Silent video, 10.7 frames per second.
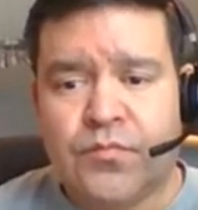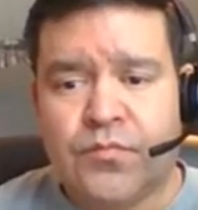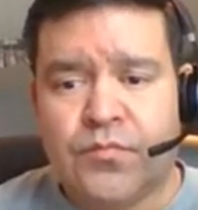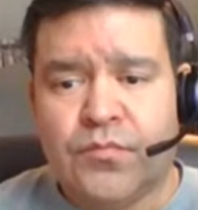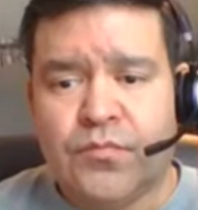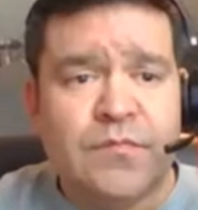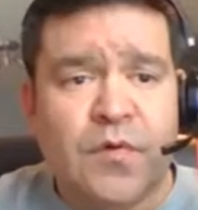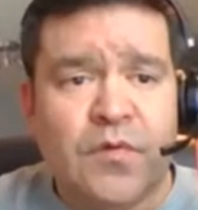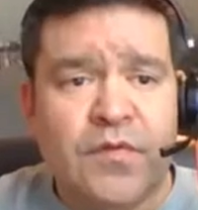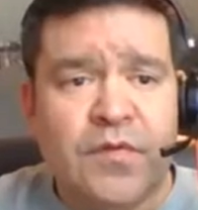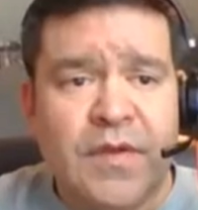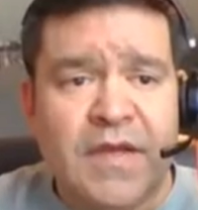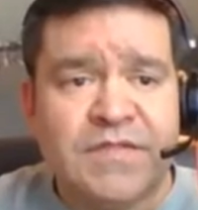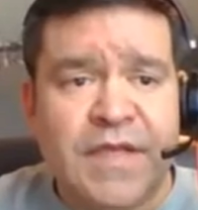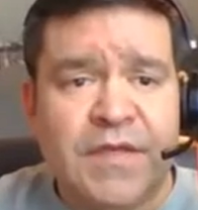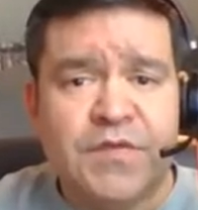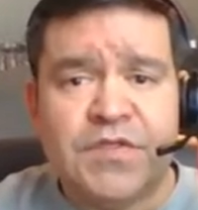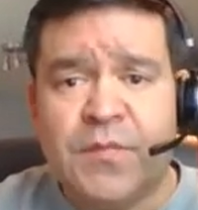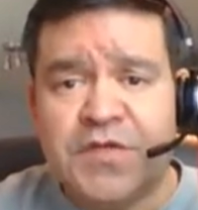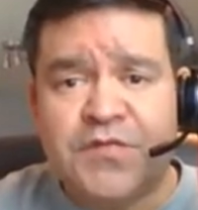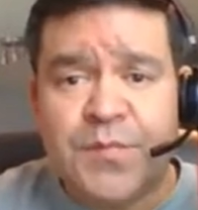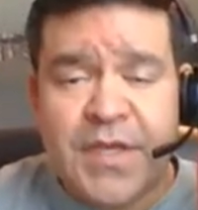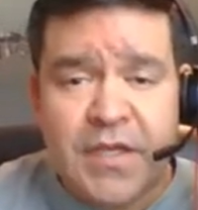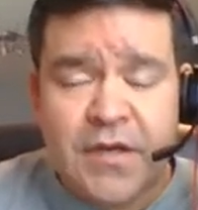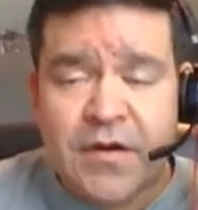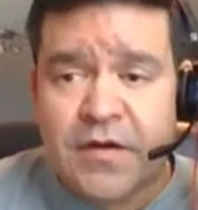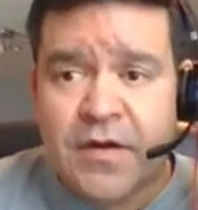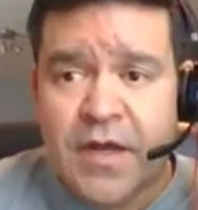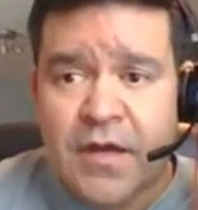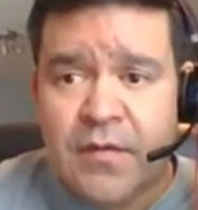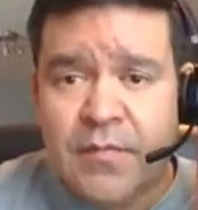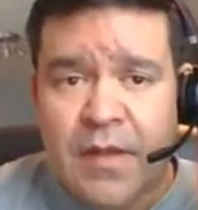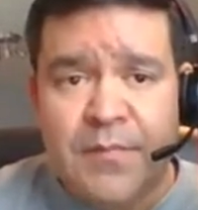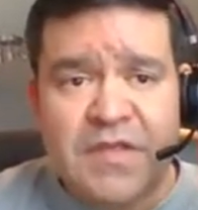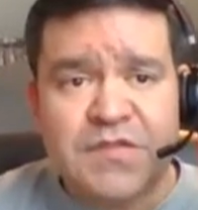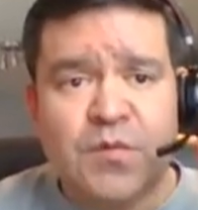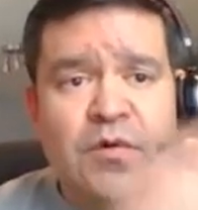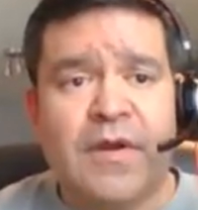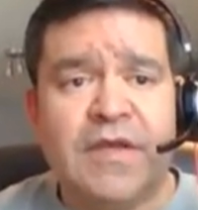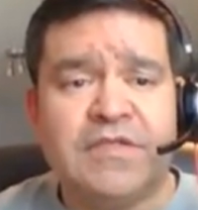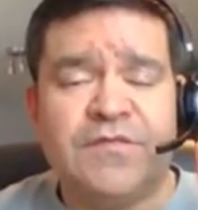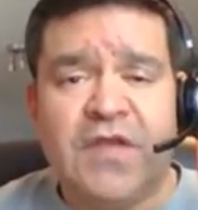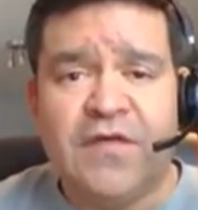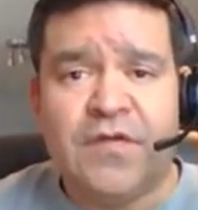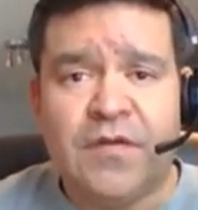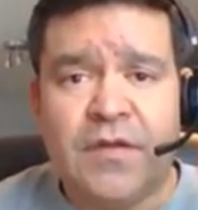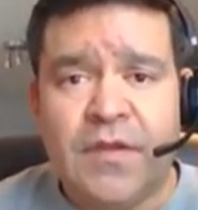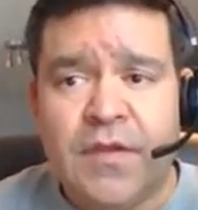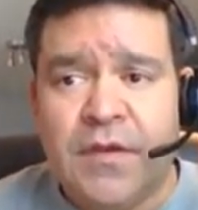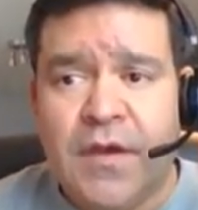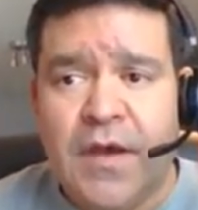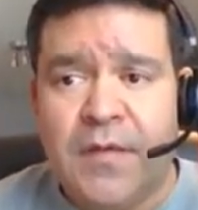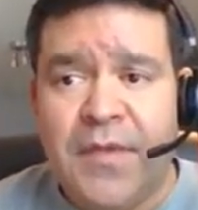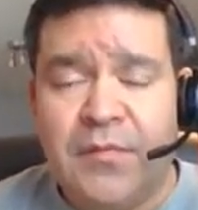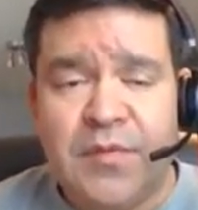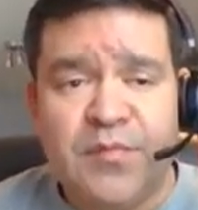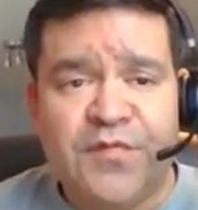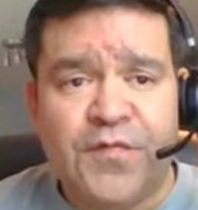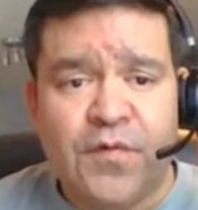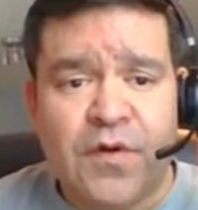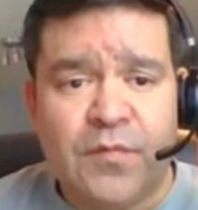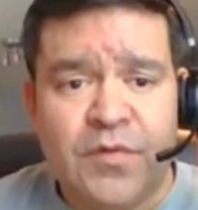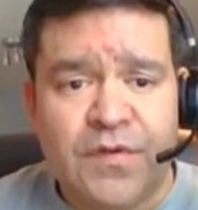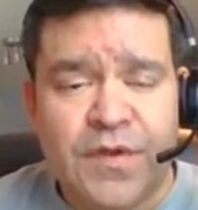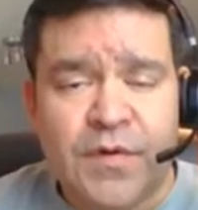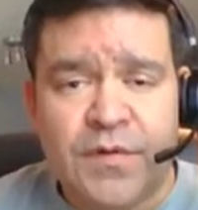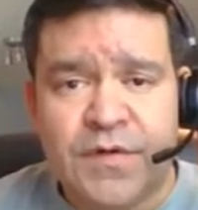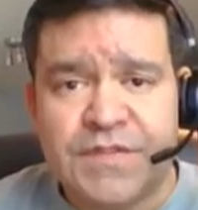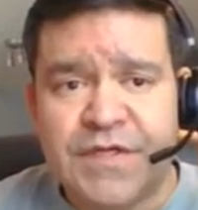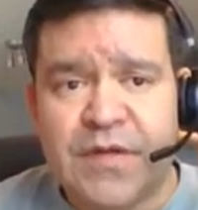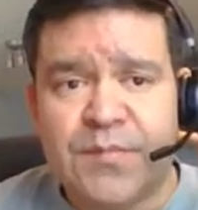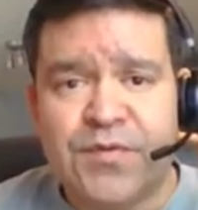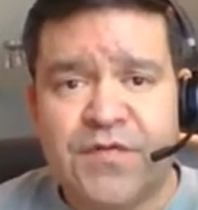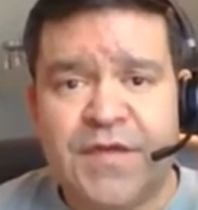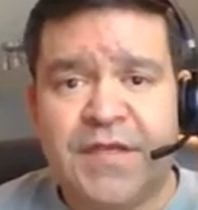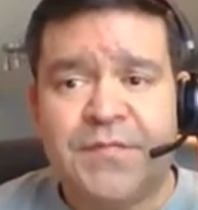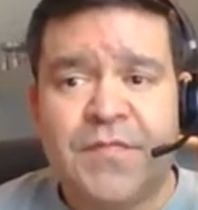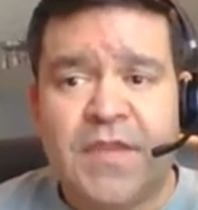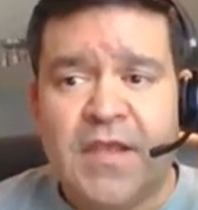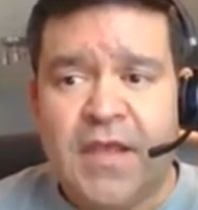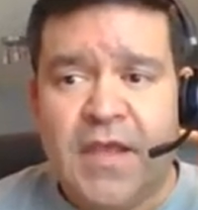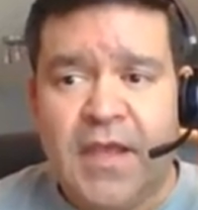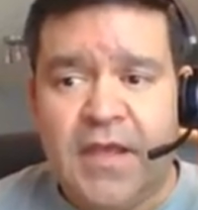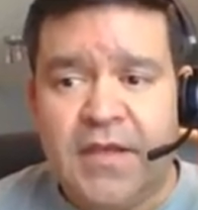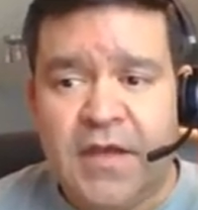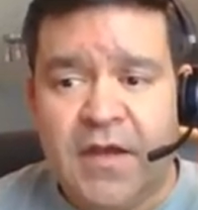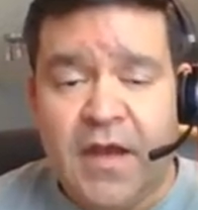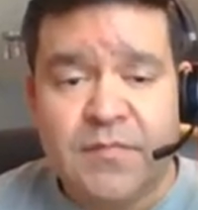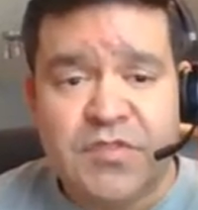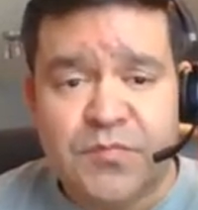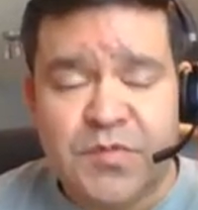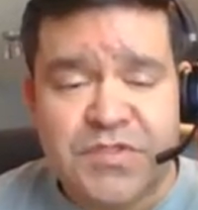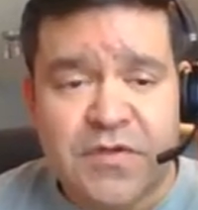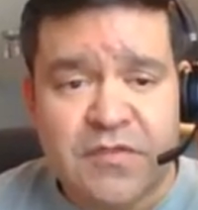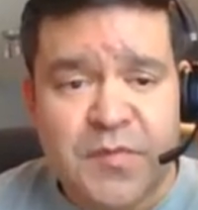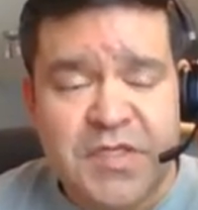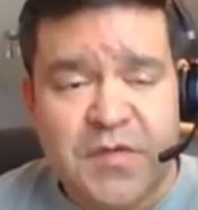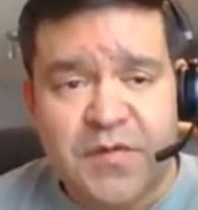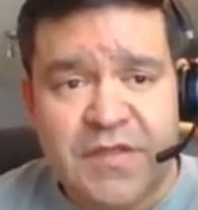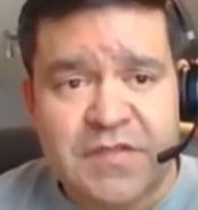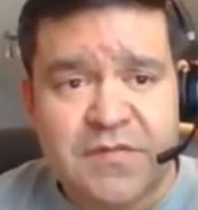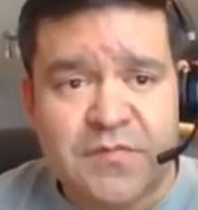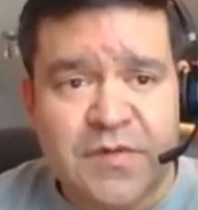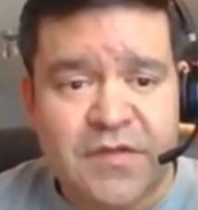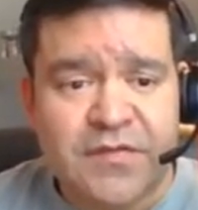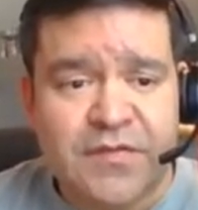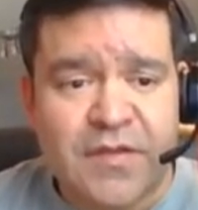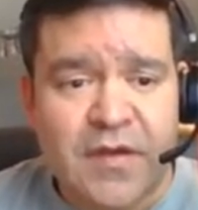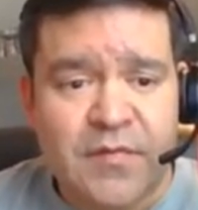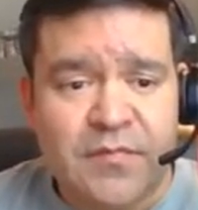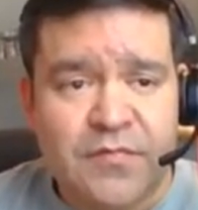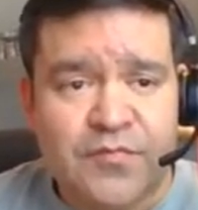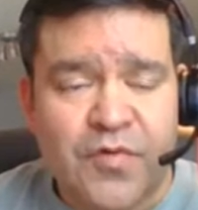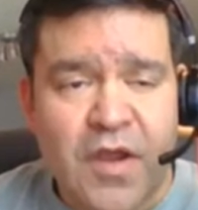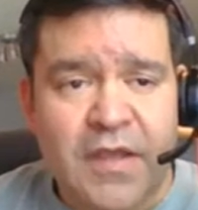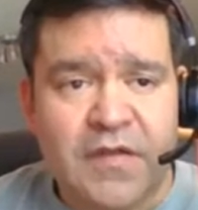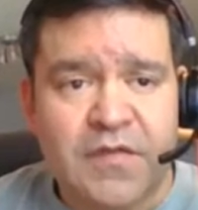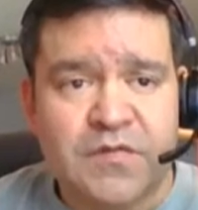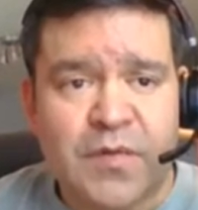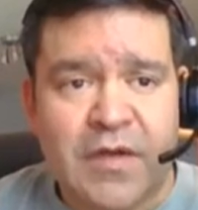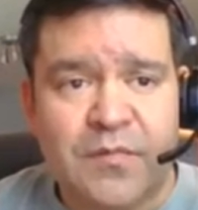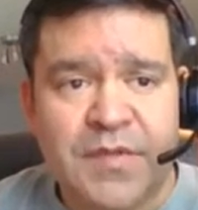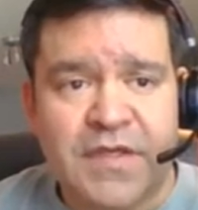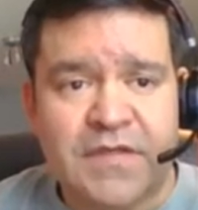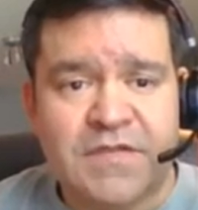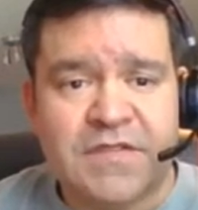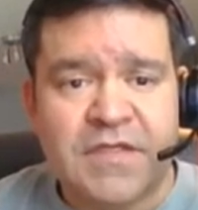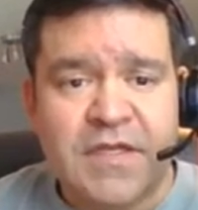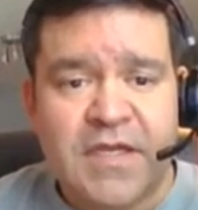Awesome. Well, you guys, thank you so much for being here. Um, I'm Benson Juarez. If you haven't uh, met me before, I'm one of the owners here at Privy. And uh, I'm super stoked to be doing this with uh, Ryan as well because